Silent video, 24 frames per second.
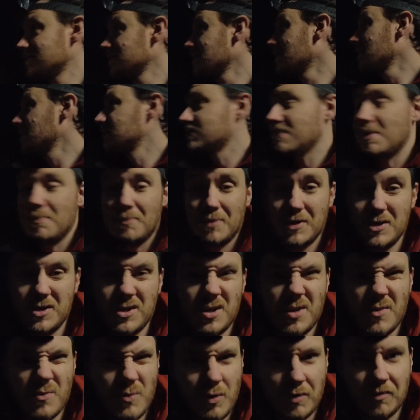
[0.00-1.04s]
same
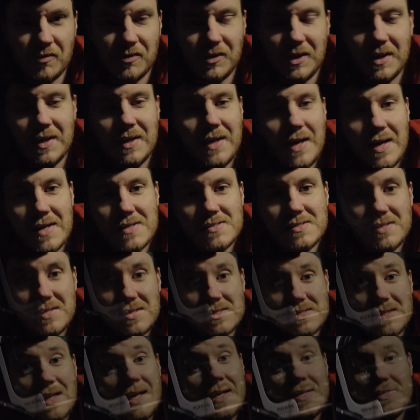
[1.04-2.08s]
temperature roughly as
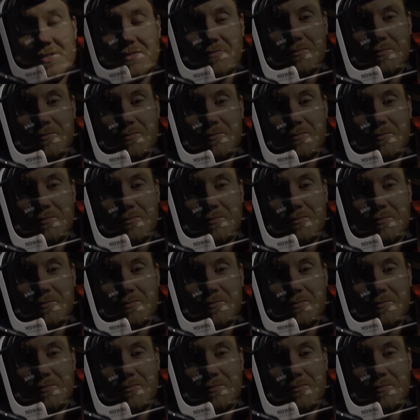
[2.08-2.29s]
these lights